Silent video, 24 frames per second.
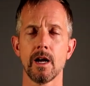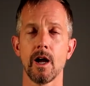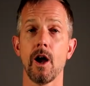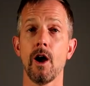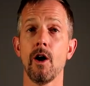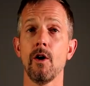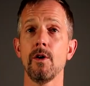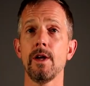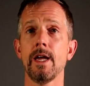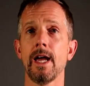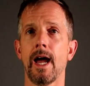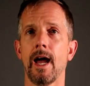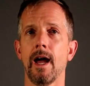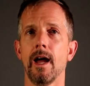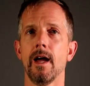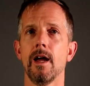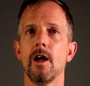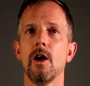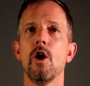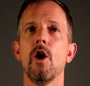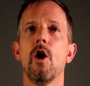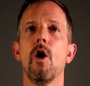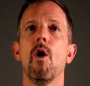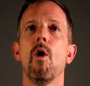Oh yeah.
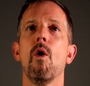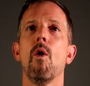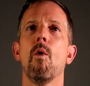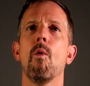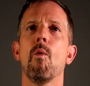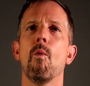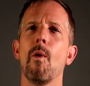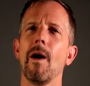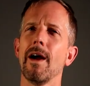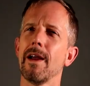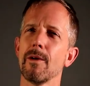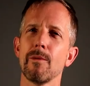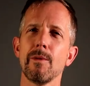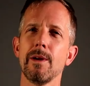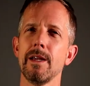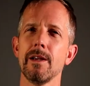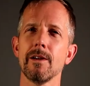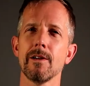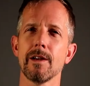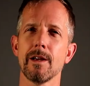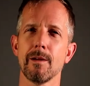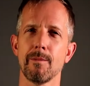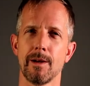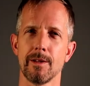Why aren't we
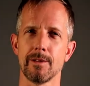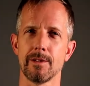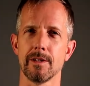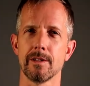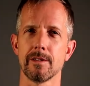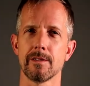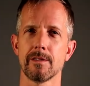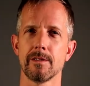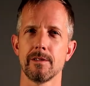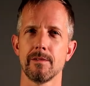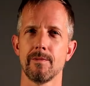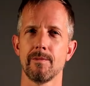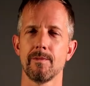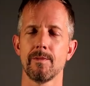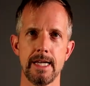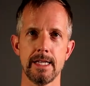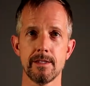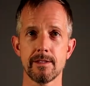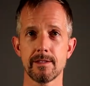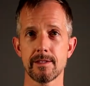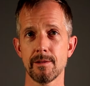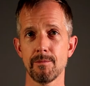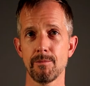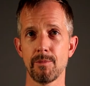hearing about this?
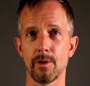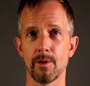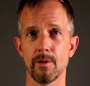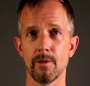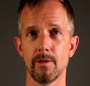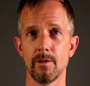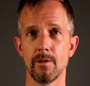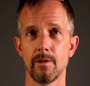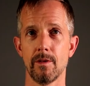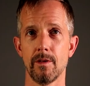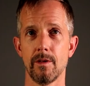It's simple.